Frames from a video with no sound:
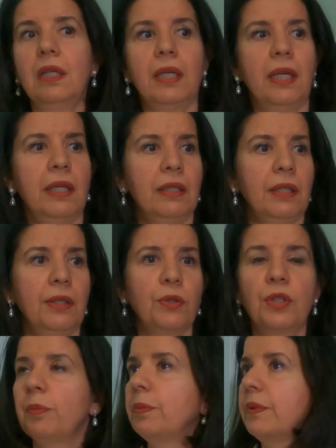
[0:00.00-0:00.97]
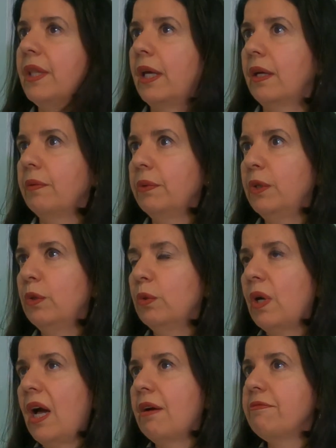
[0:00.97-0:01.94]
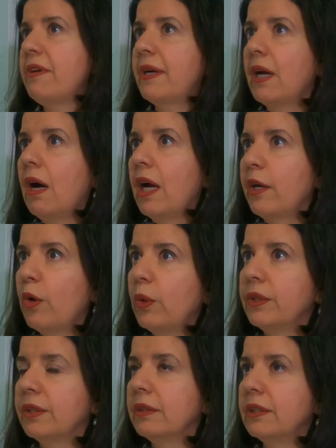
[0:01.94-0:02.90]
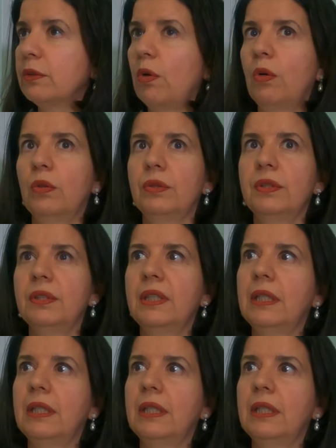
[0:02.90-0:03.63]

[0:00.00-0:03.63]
In Europe, you have very high hurdles on